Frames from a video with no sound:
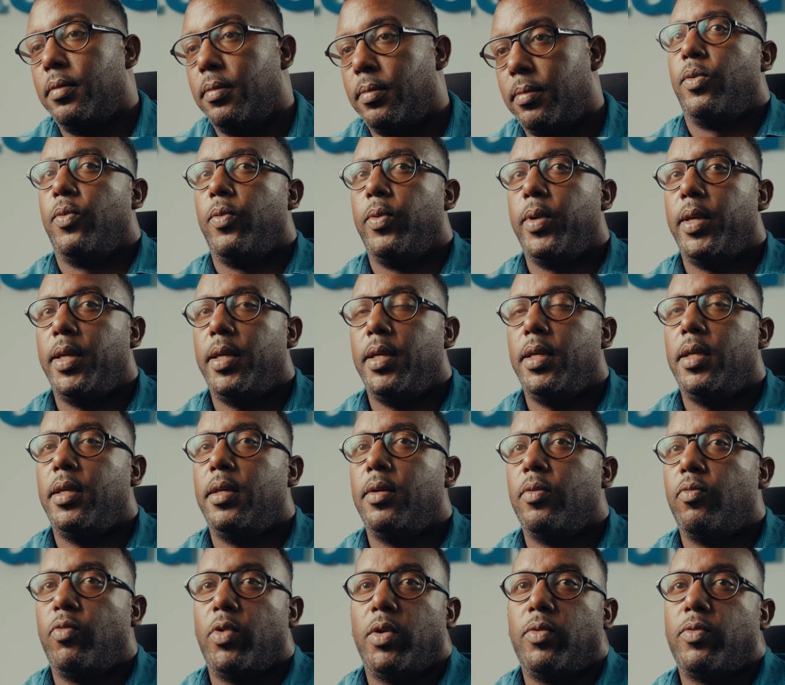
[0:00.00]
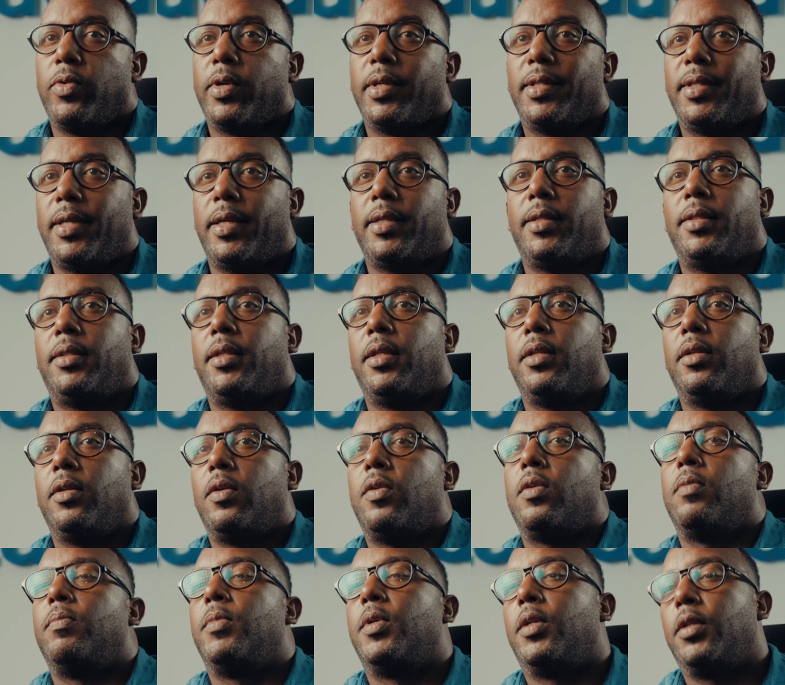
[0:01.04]
When we're testing
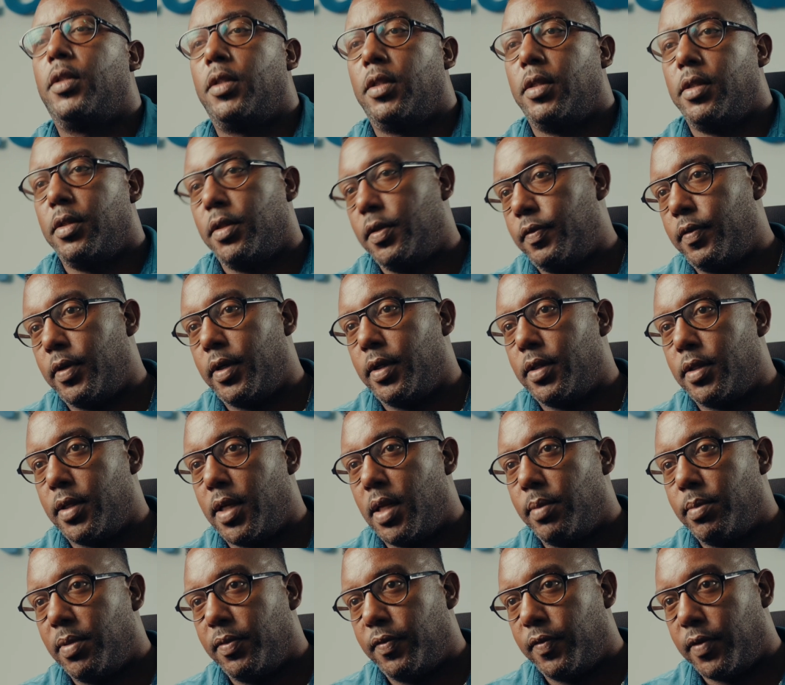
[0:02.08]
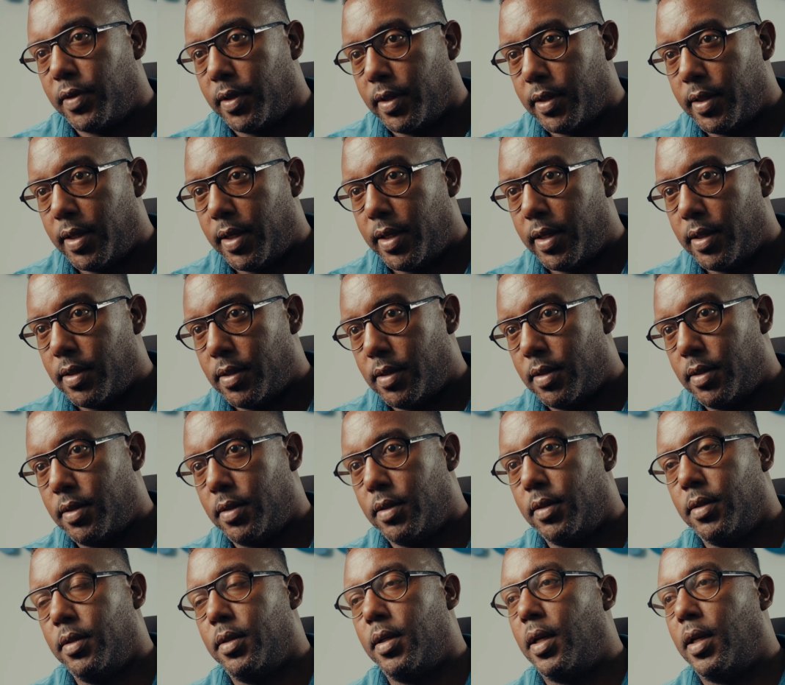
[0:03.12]
commercials, for example, for our clients,